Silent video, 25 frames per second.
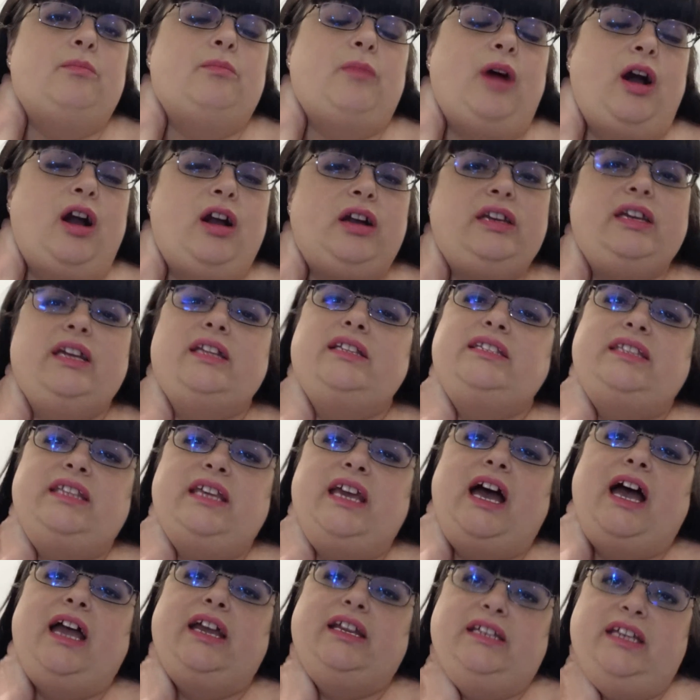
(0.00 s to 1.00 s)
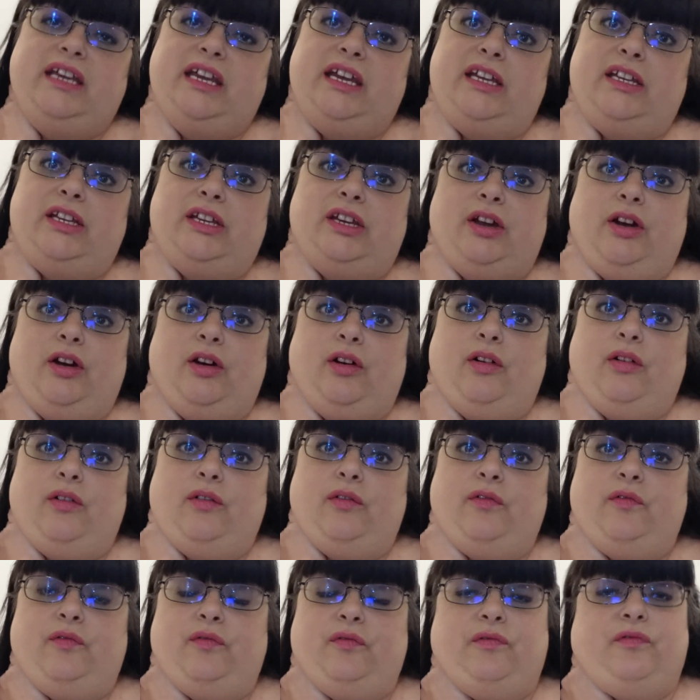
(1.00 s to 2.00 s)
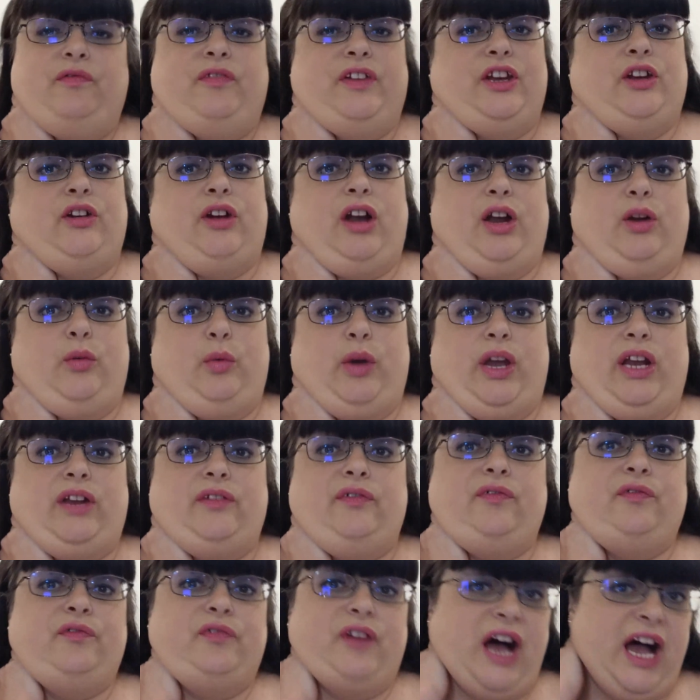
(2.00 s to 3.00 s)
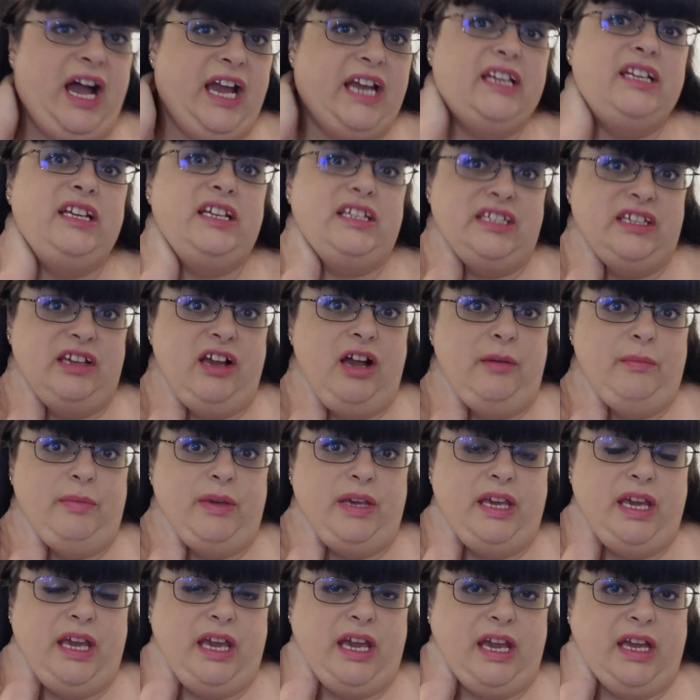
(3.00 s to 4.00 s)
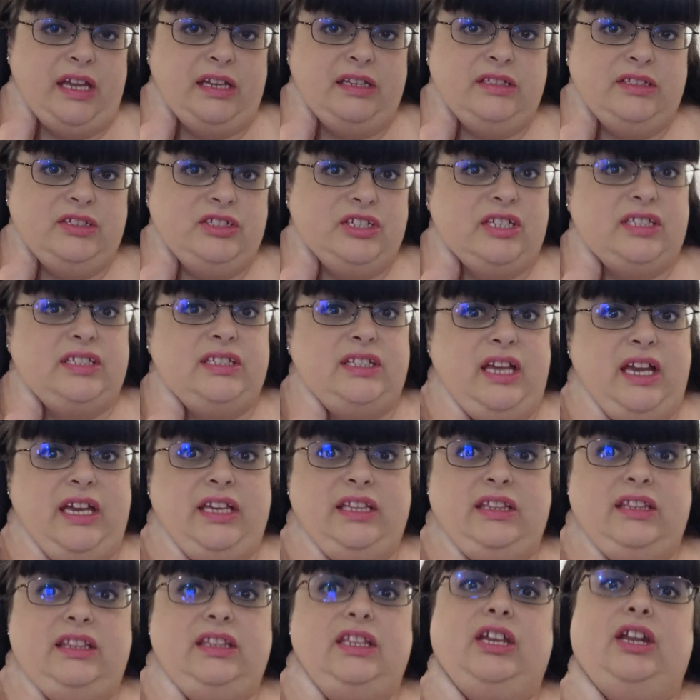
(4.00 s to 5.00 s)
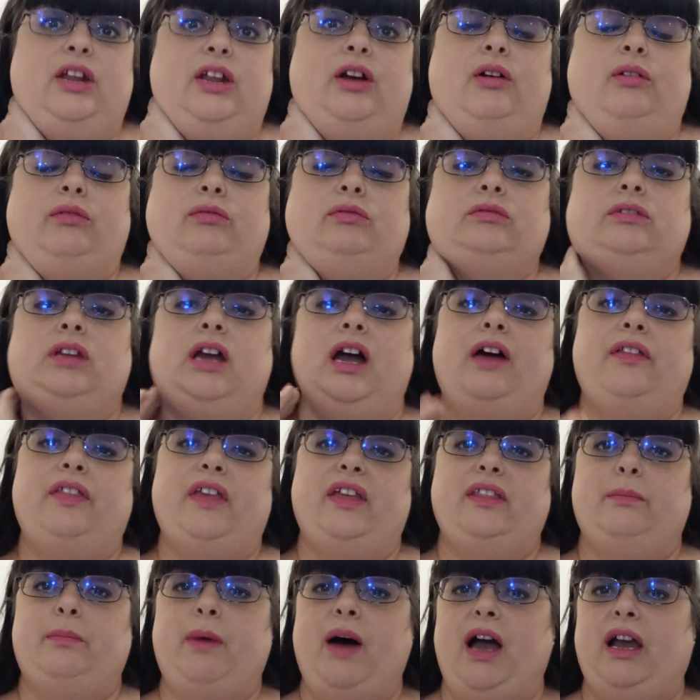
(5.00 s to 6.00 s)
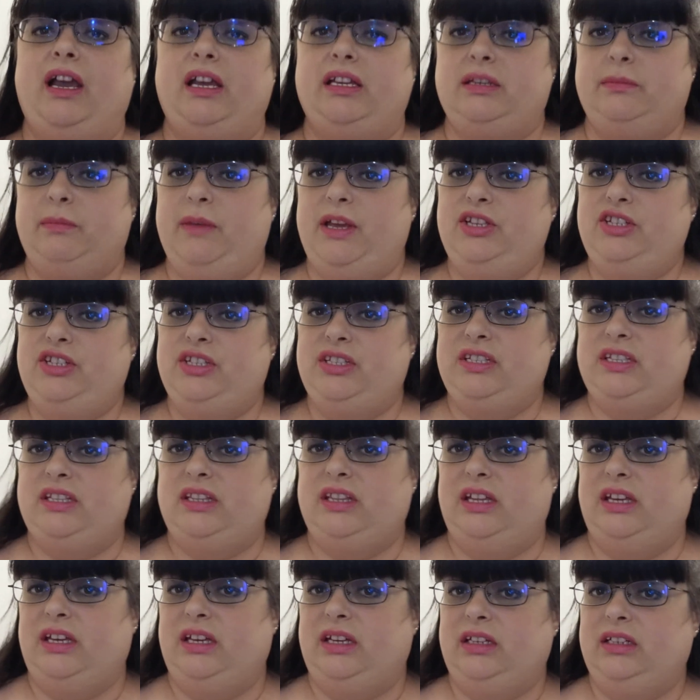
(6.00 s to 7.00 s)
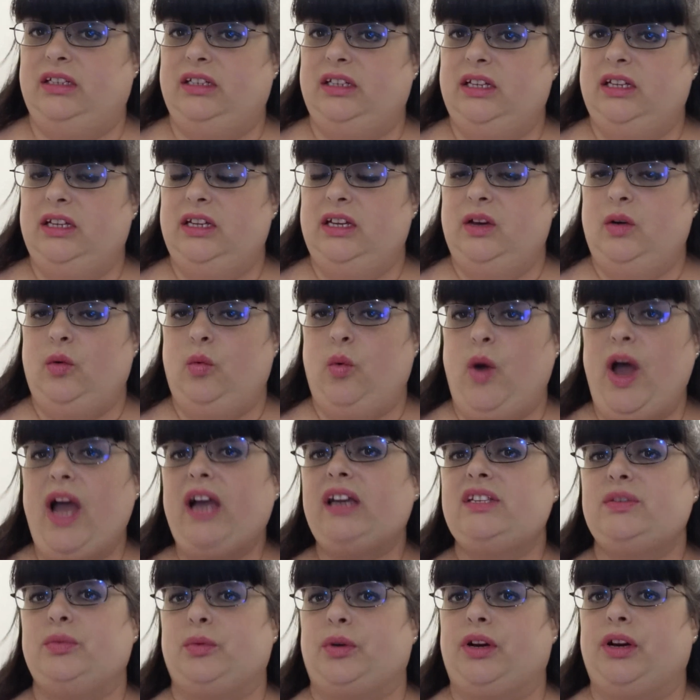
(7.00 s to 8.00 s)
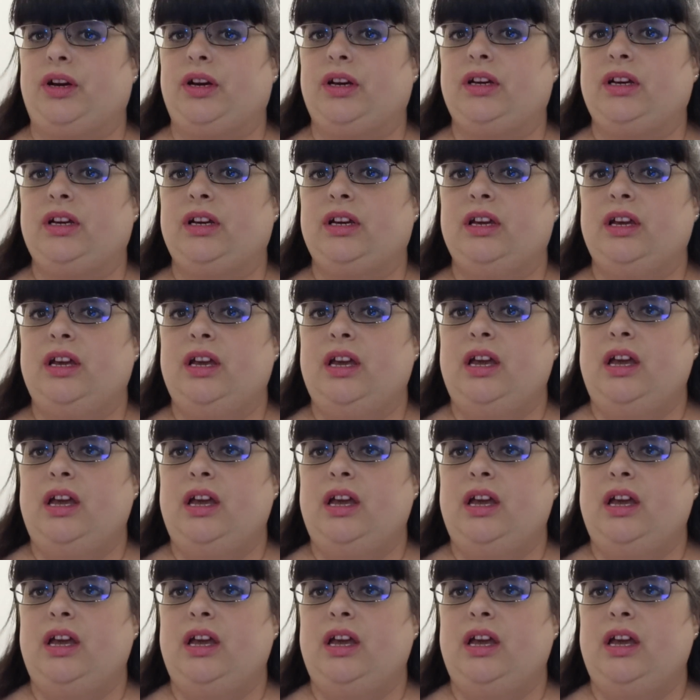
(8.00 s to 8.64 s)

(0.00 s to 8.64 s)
Mark gets the idea to go figure out a way to find a zombie hand, just like, you know, how they had the pocket dimensions in the Waxwork.